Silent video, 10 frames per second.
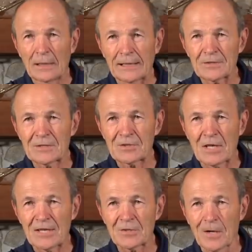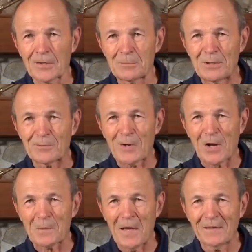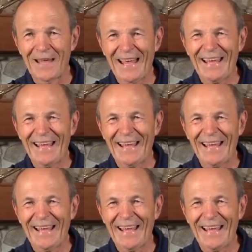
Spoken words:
I guess this guy's not going to be a frogman.